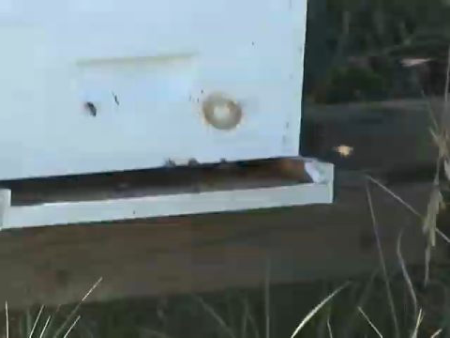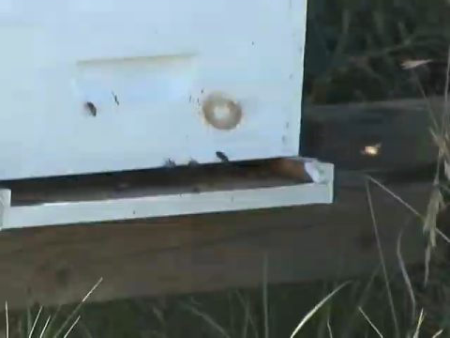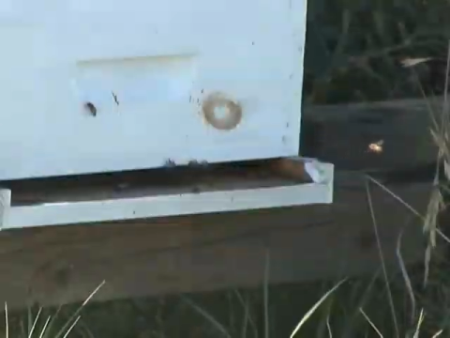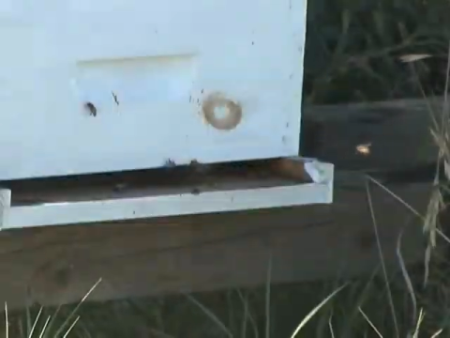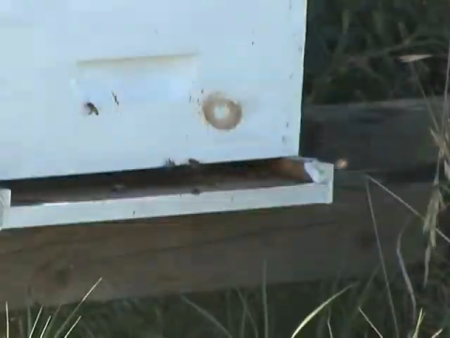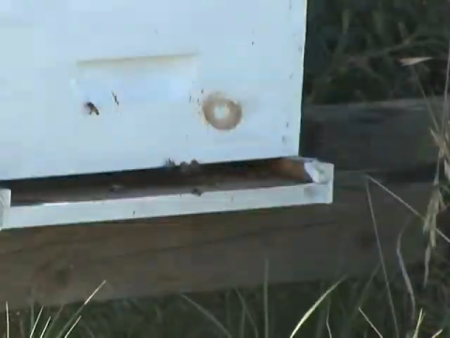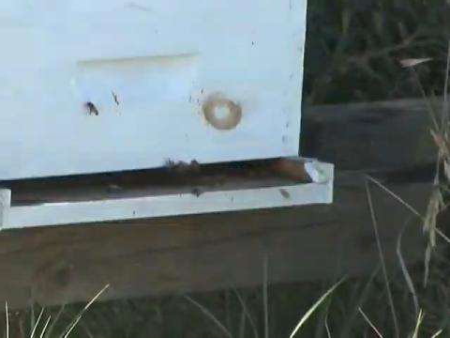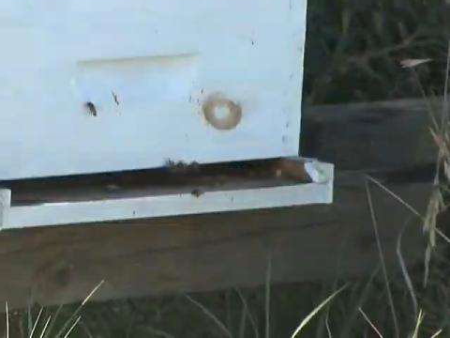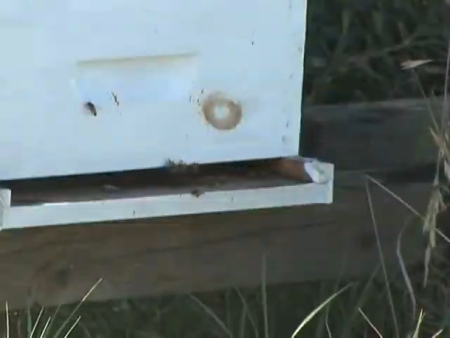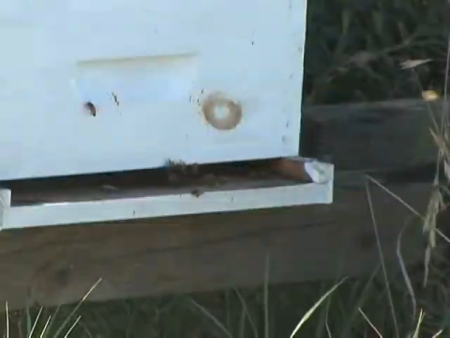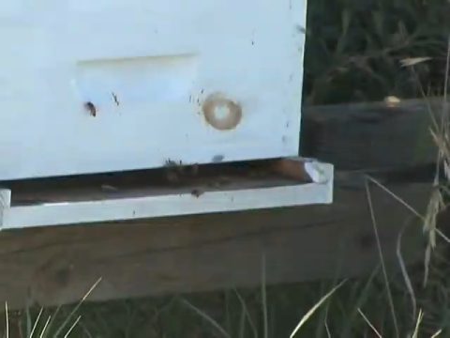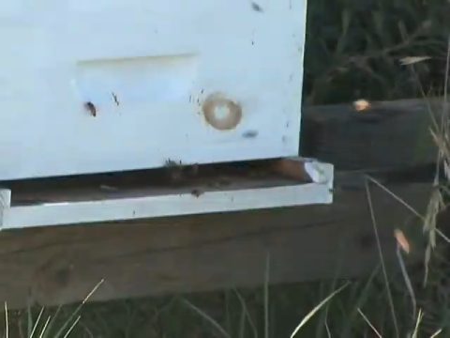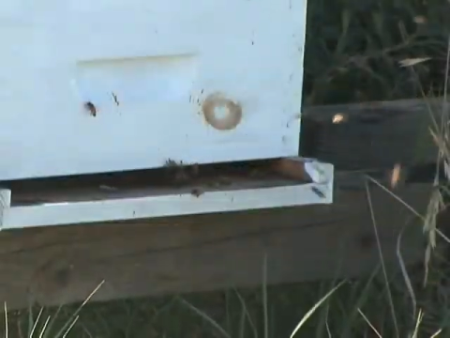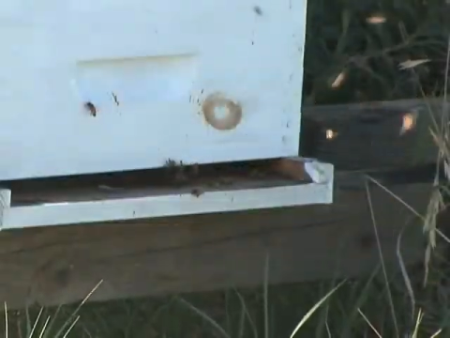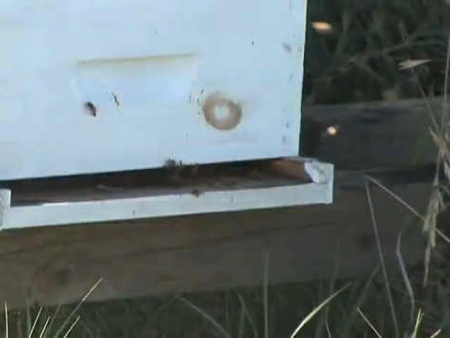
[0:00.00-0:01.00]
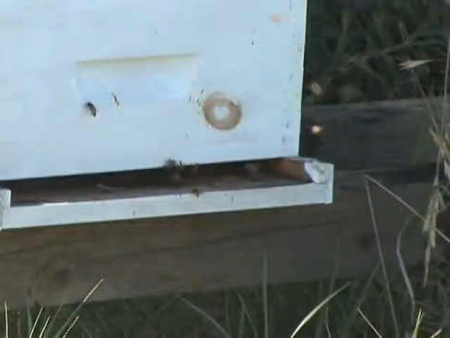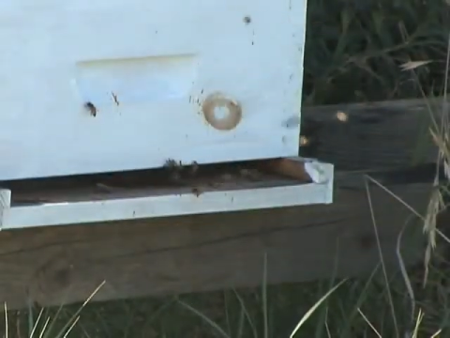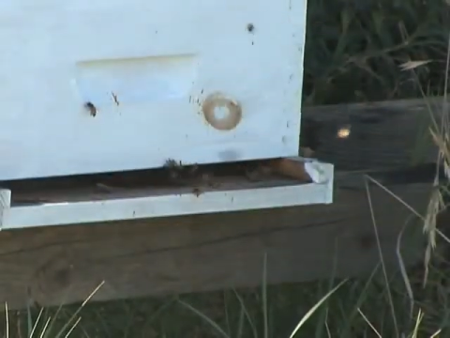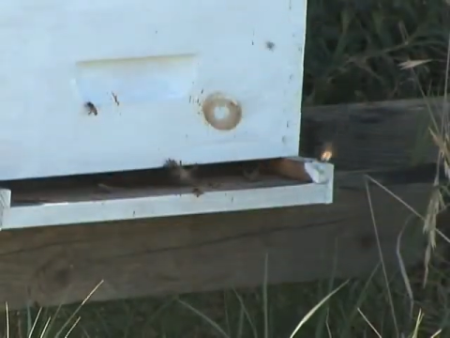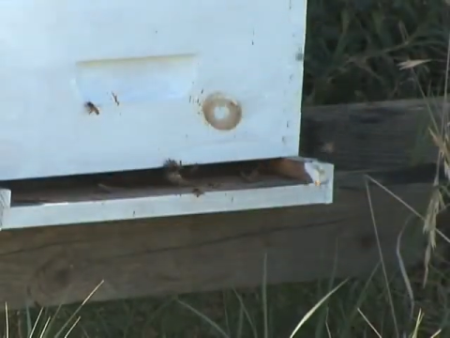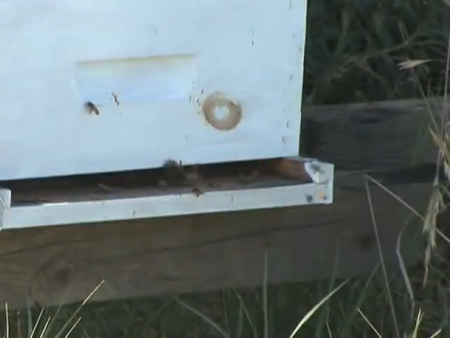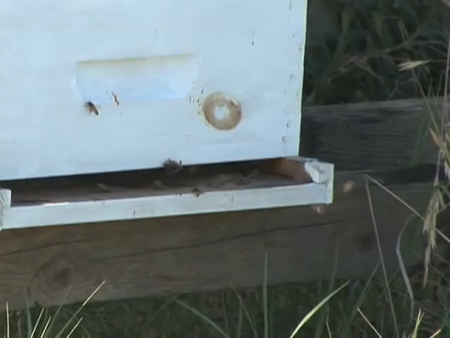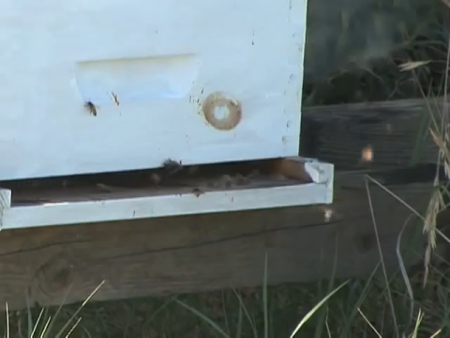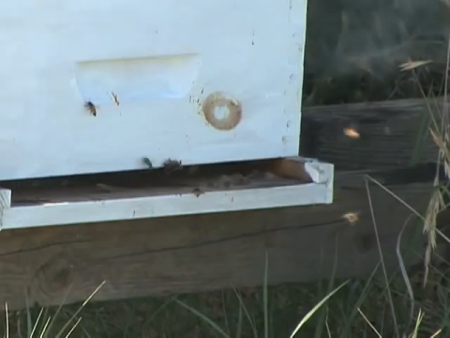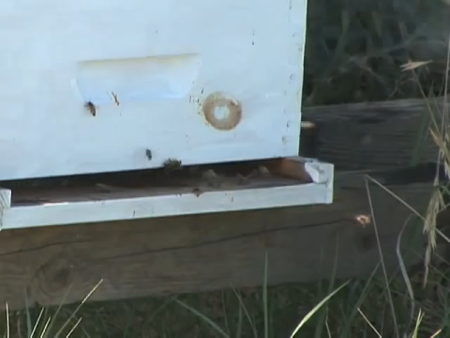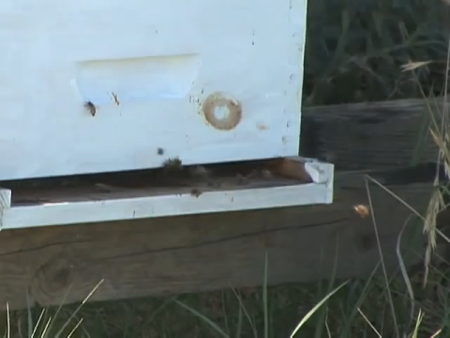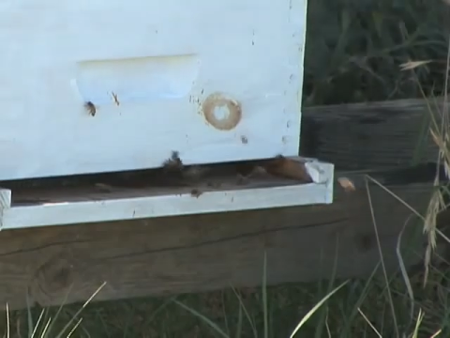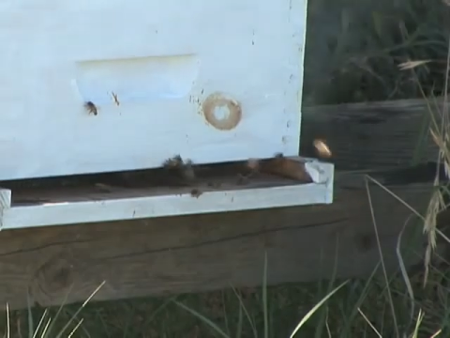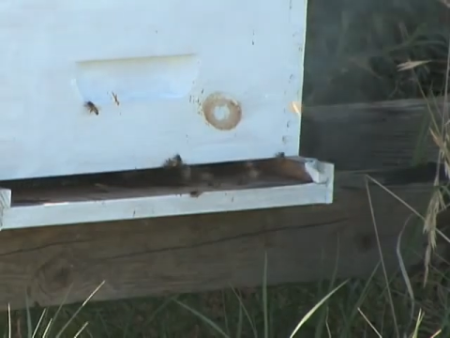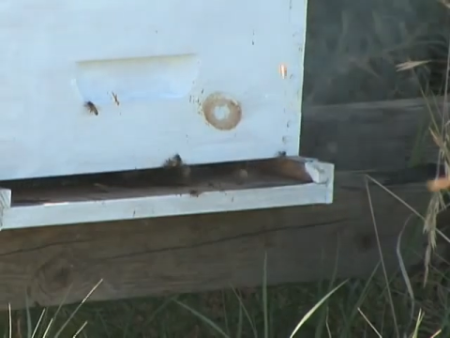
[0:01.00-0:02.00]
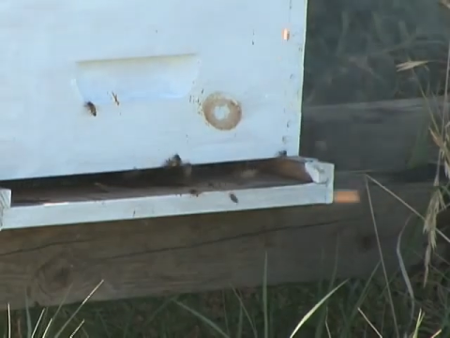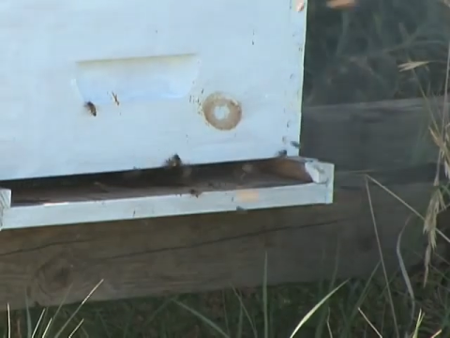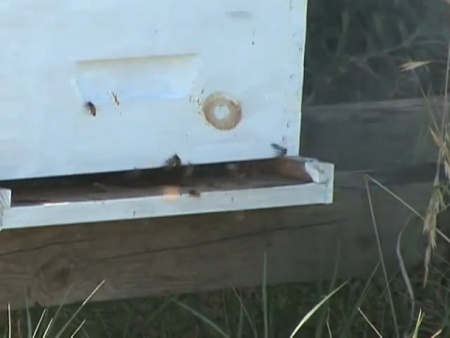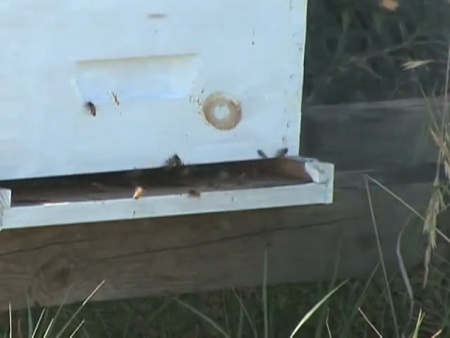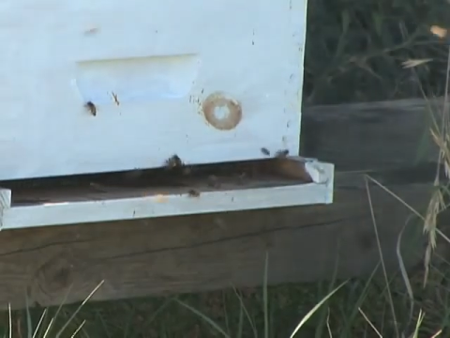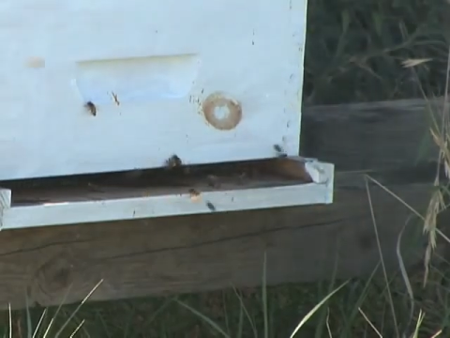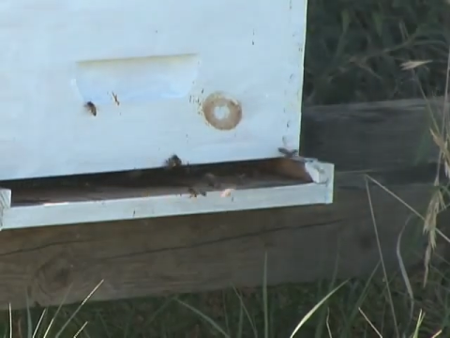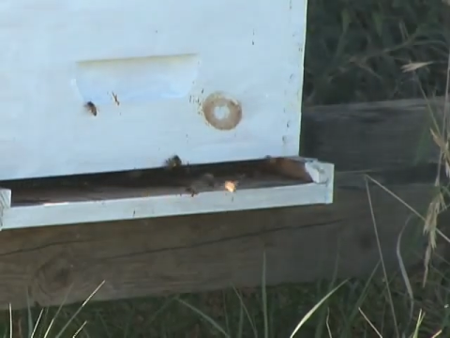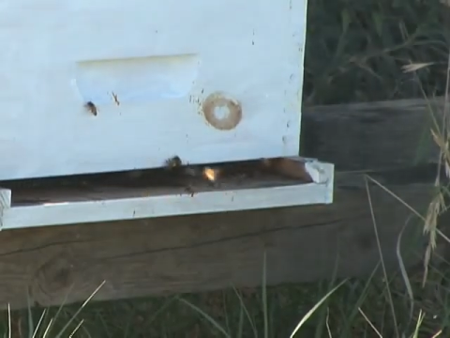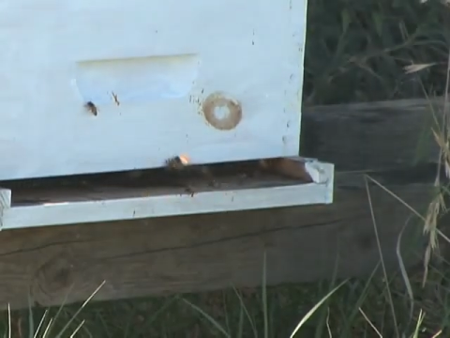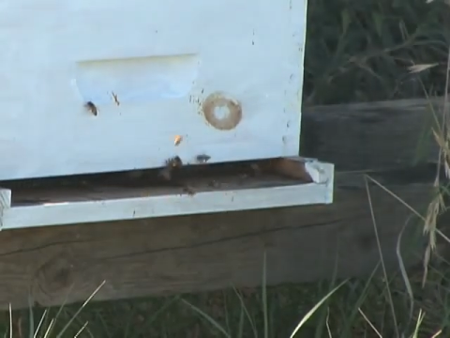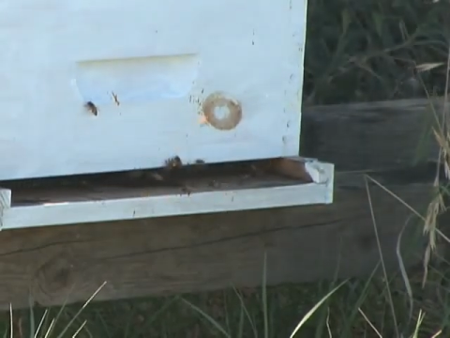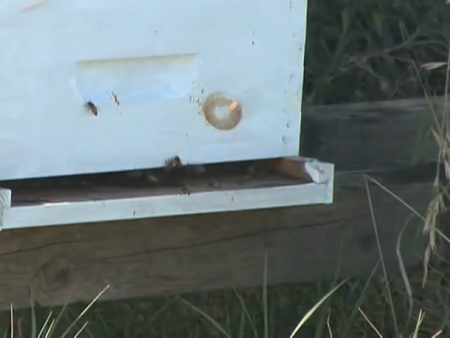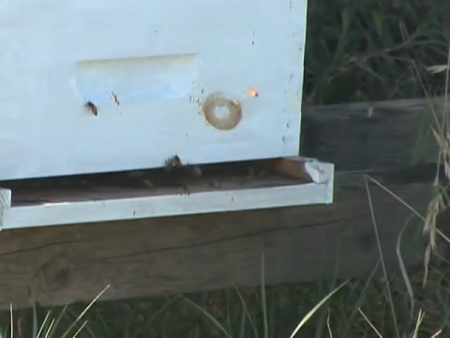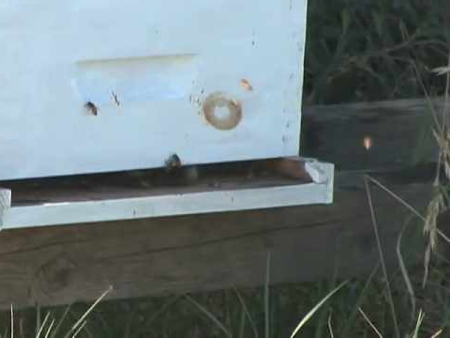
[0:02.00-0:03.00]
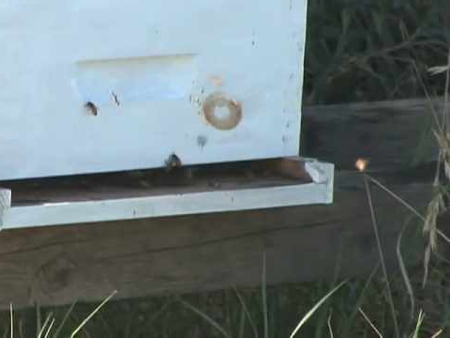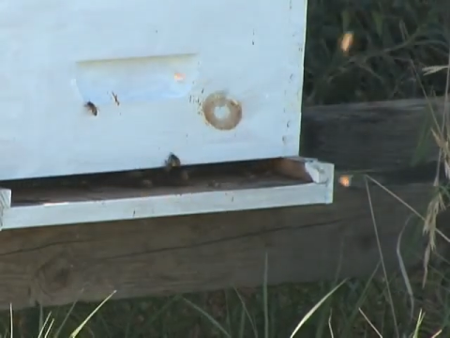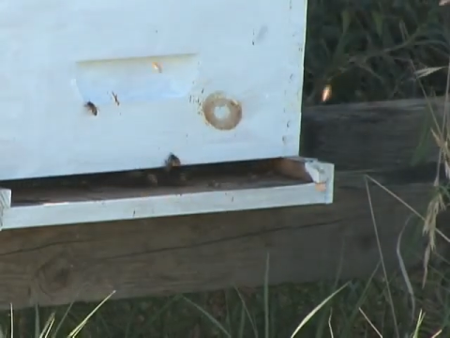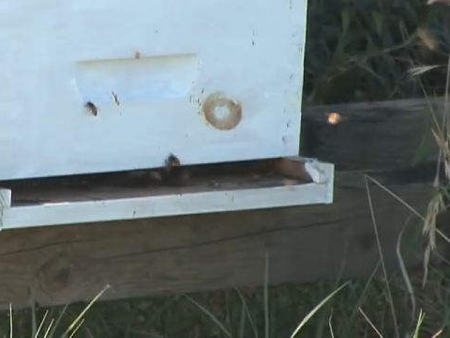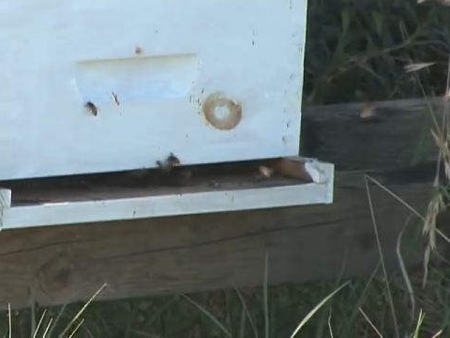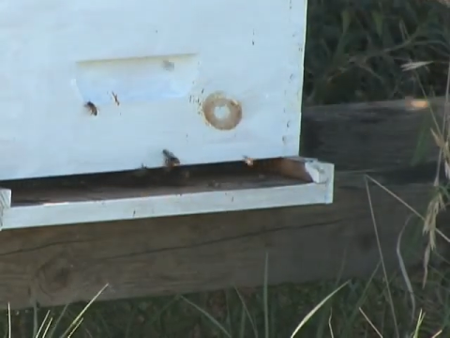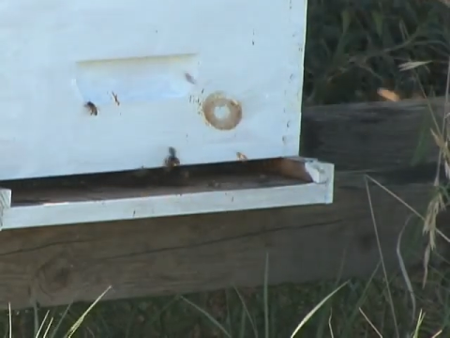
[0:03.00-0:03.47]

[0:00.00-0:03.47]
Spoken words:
[unreadable: no face in view]